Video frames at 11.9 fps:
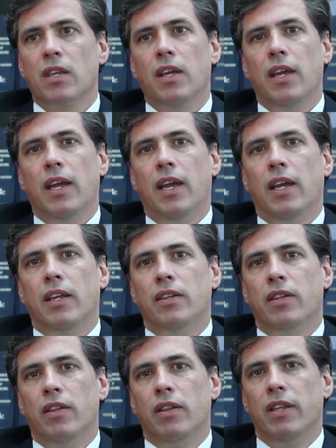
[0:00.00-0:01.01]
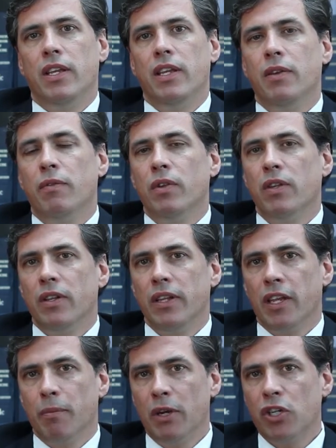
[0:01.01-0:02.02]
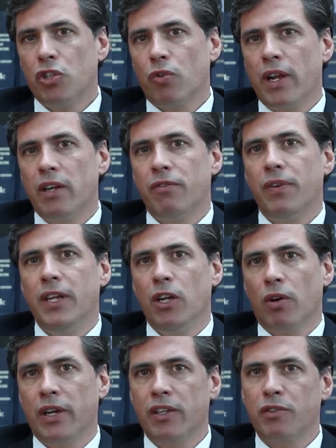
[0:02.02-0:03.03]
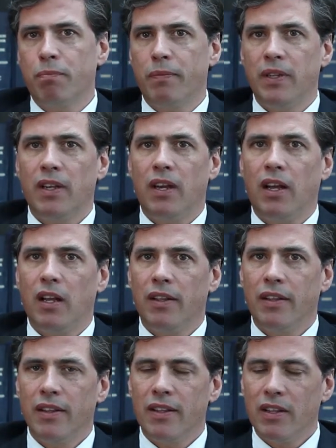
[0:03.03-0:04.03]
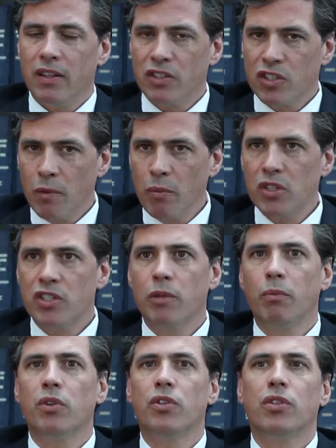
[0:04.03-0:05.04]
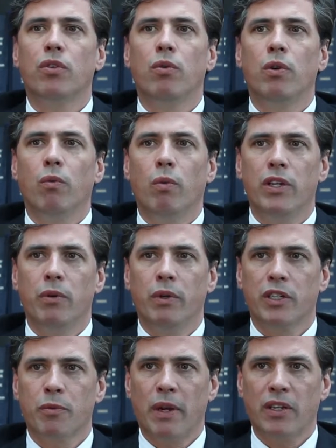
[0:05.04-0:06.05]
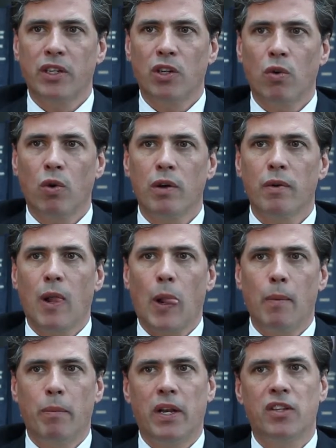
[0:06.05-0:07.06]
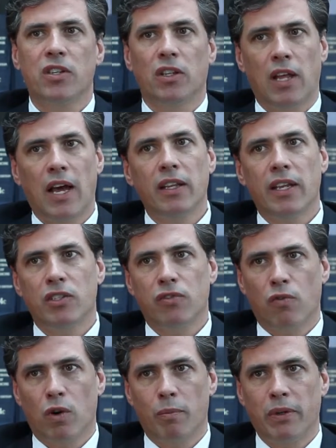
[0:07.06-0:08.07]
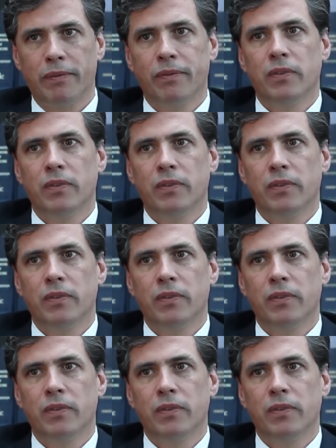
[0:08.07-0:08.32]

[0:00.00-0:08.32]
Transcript: And the administrative hearing is somewhat similar to what you expect in court, but it's a lot less formal.